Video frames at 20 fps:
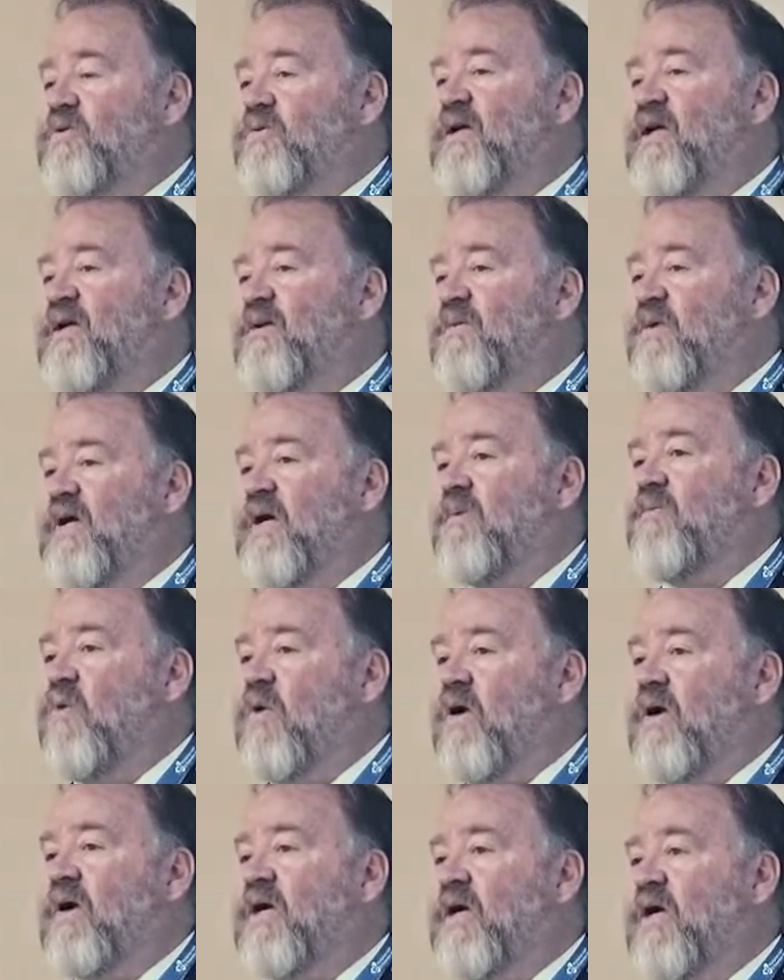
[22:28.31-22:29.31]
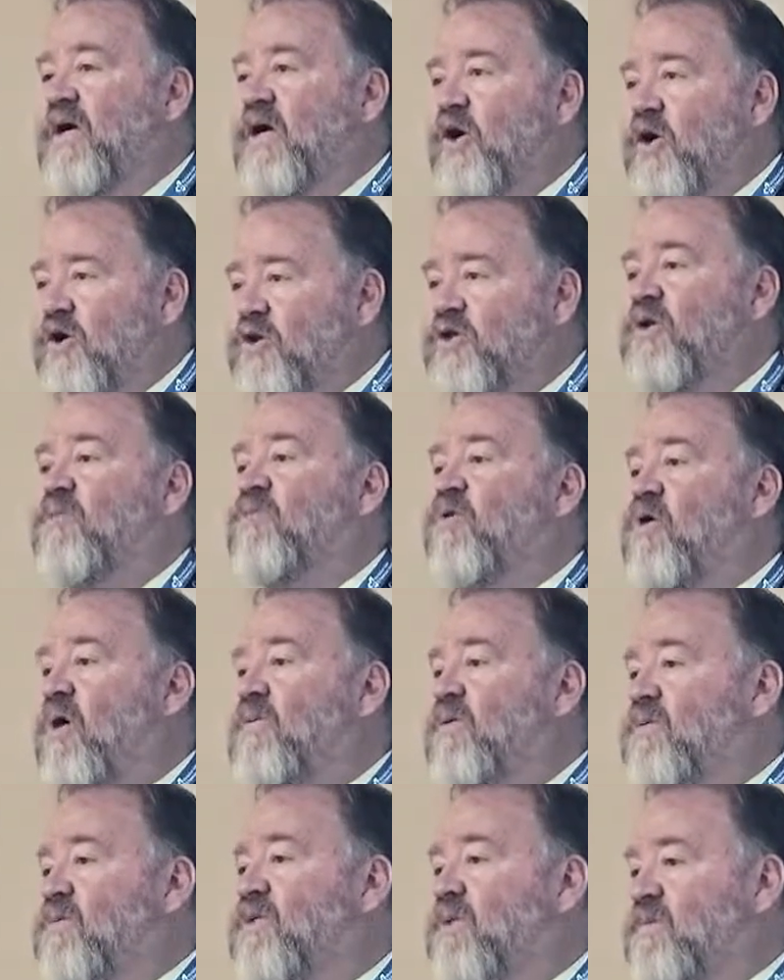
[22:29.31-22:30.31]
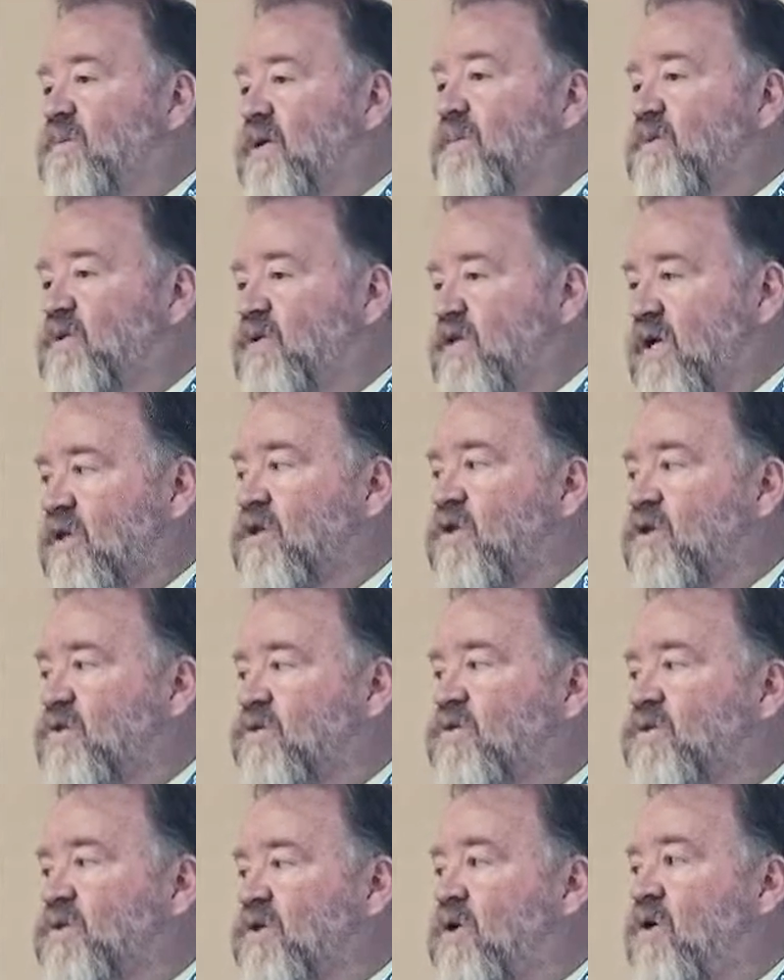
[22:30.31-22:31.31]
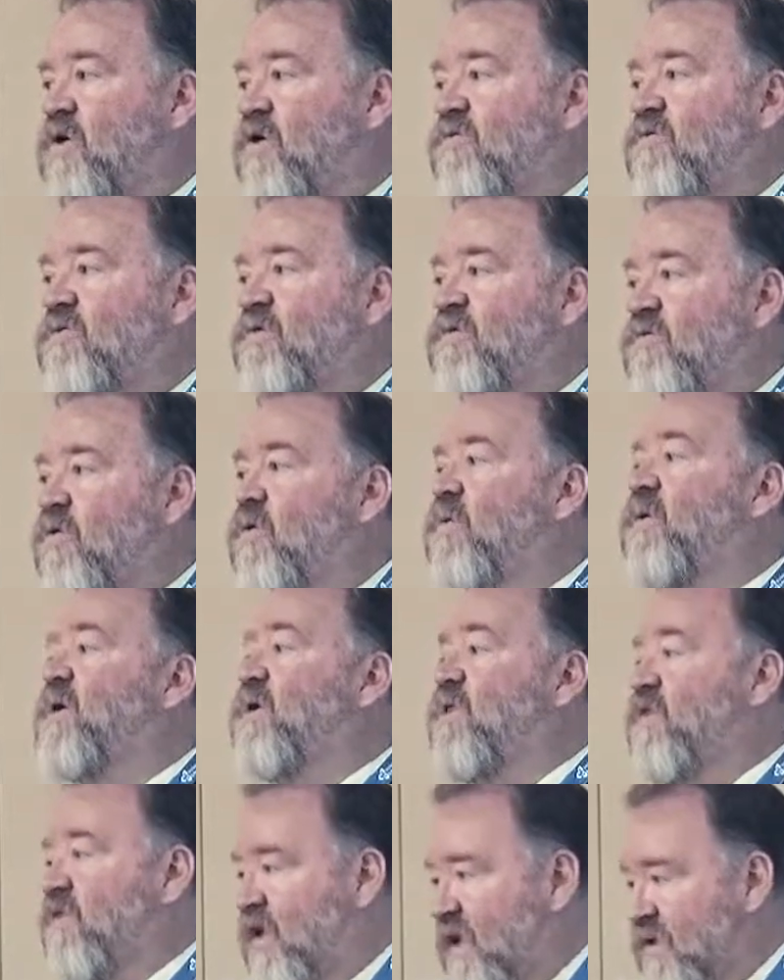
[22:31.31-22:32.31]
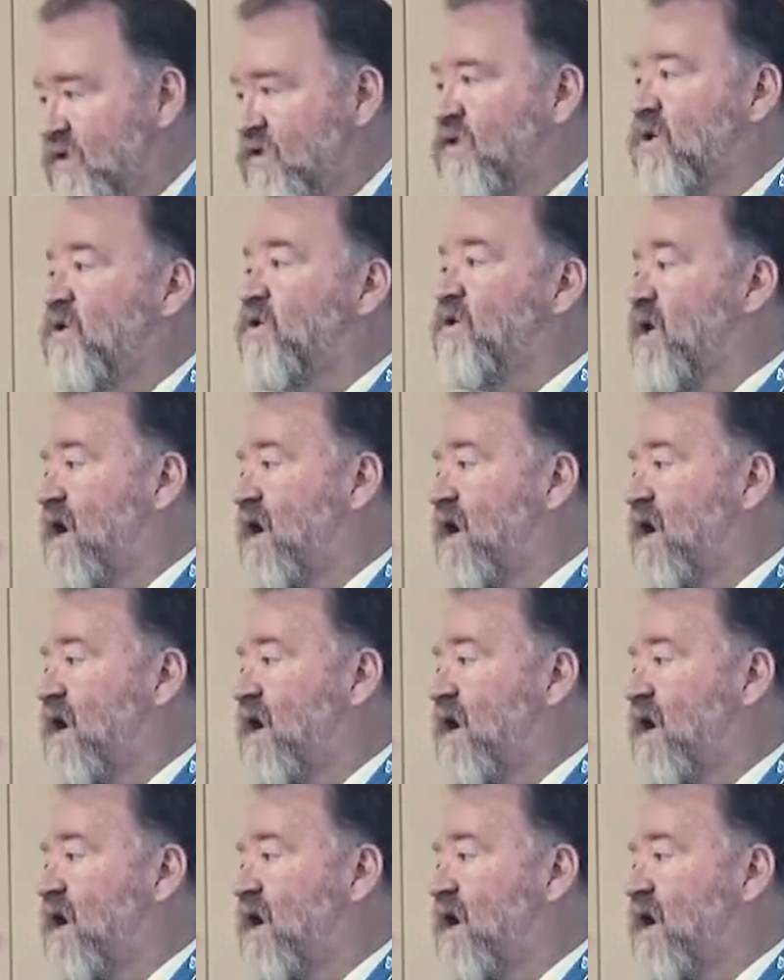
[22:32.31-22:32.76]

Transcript: We got more urgent problems to be able to get those resolved before we can then start